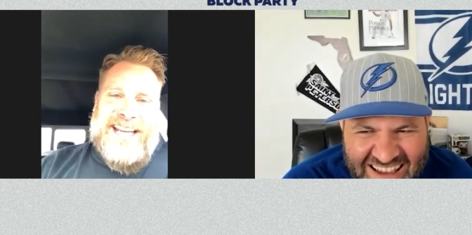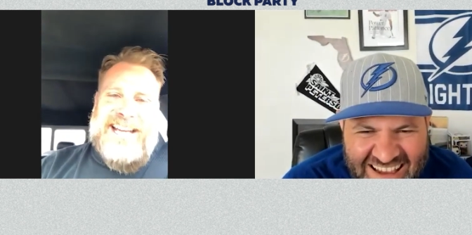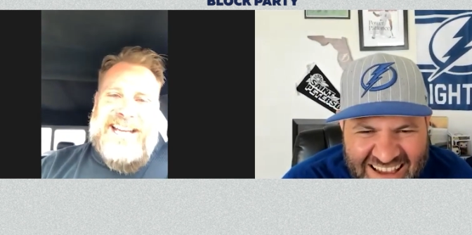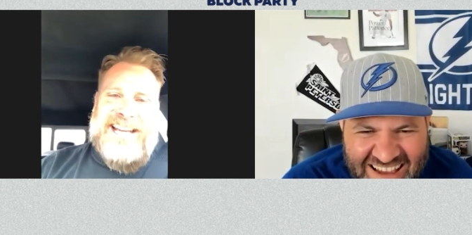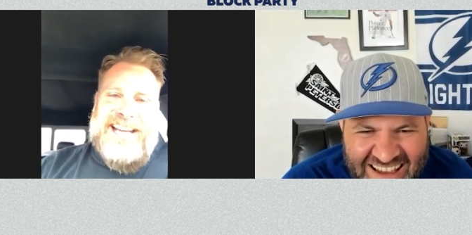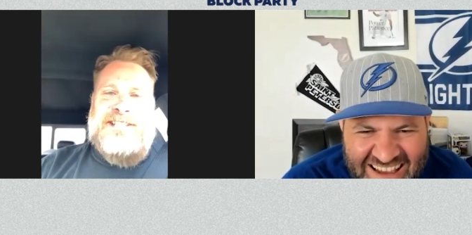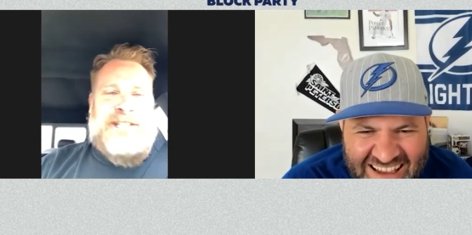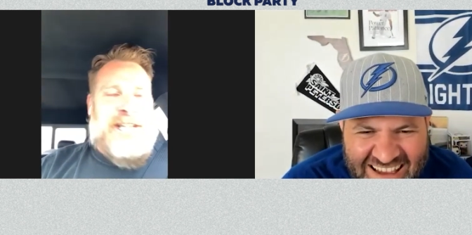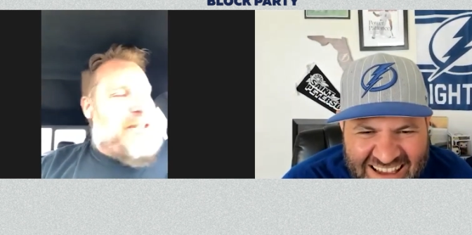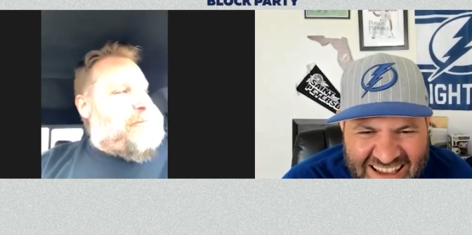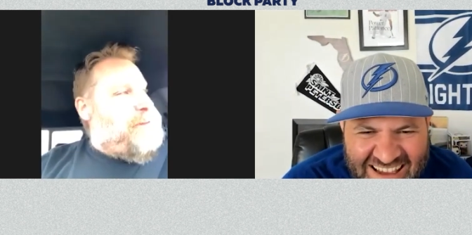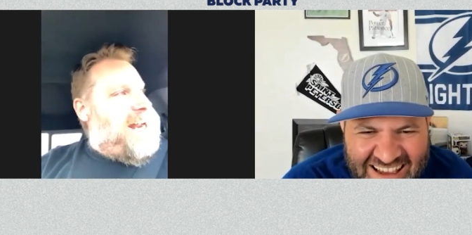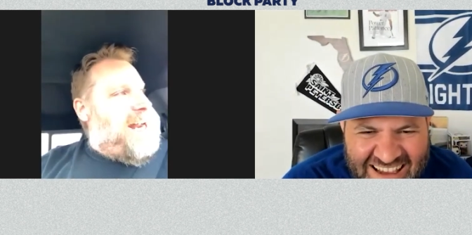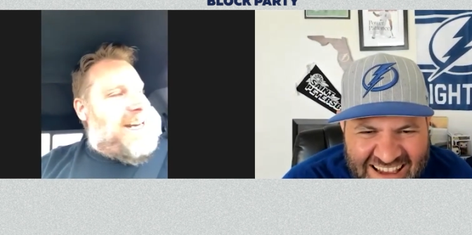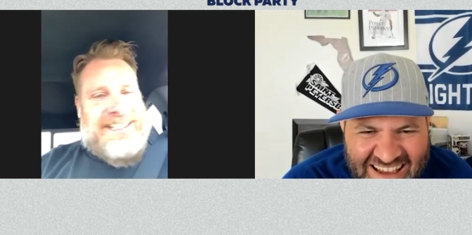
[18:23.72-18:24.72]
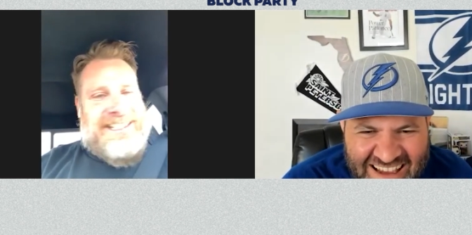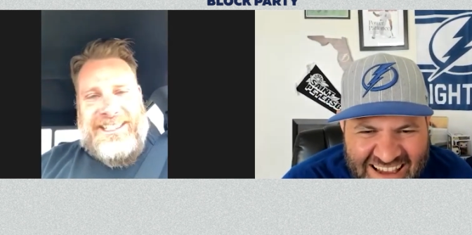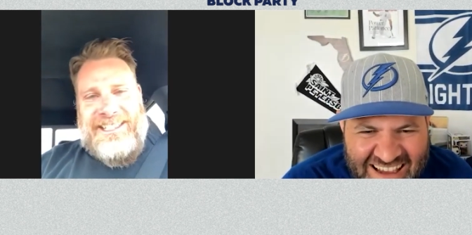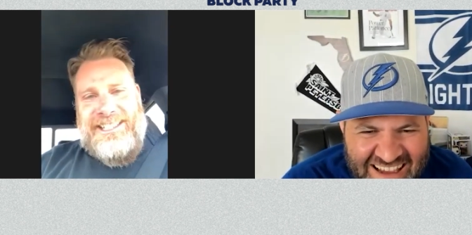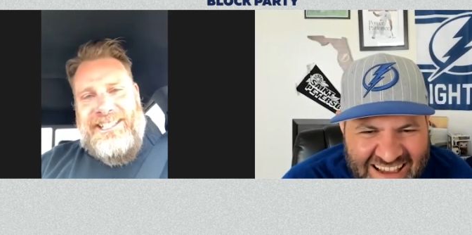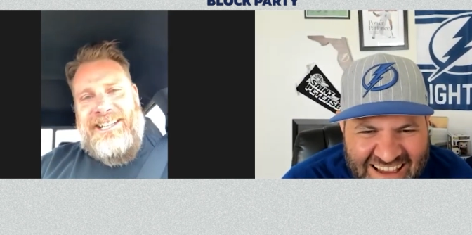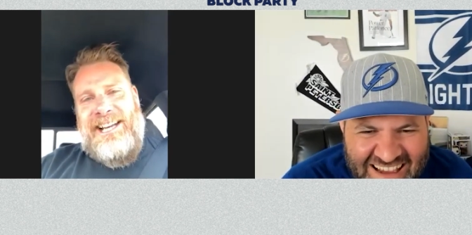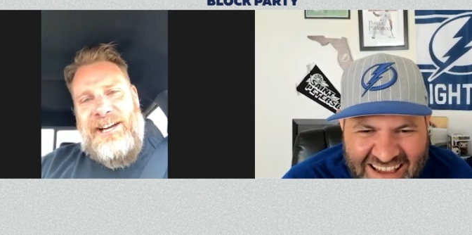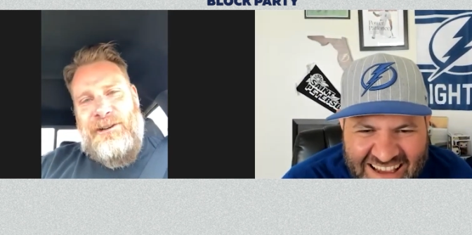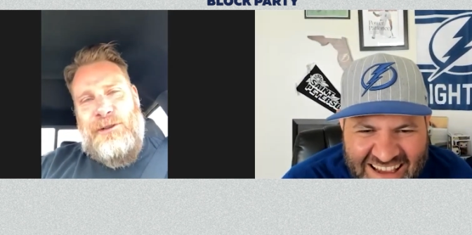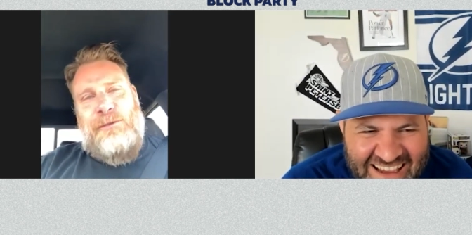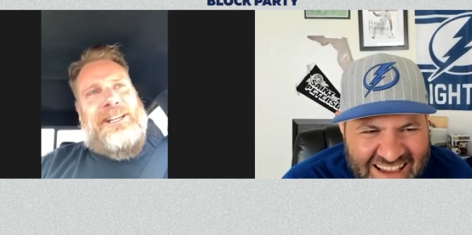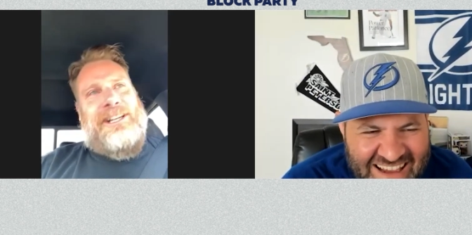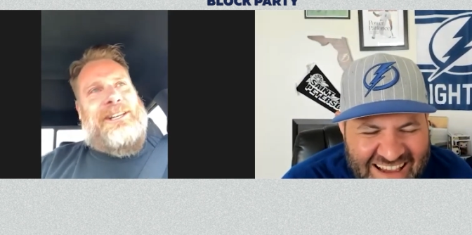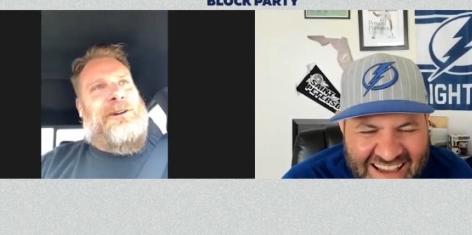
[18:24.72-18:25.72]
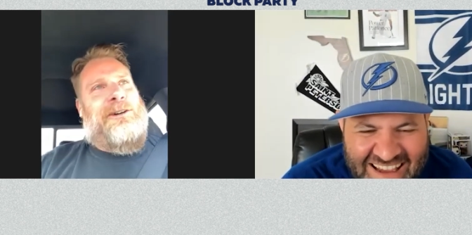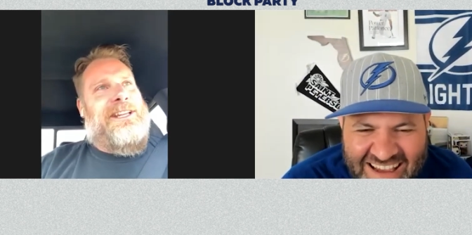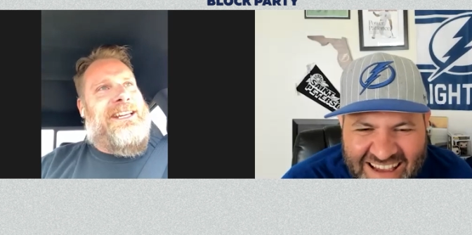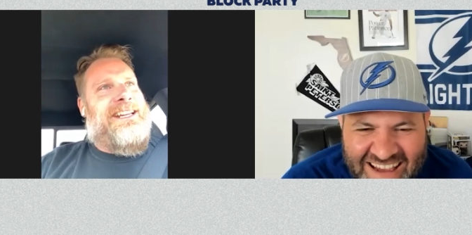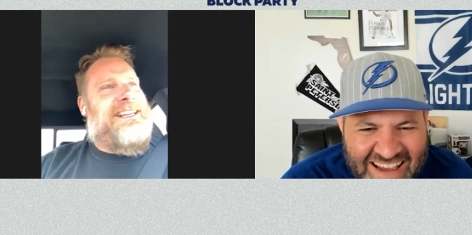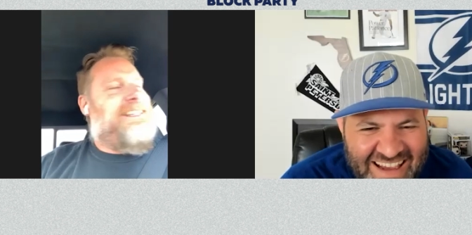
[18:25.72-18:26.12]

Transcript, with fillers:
Speaker 1: got to adjust practice because you're down to one goalie.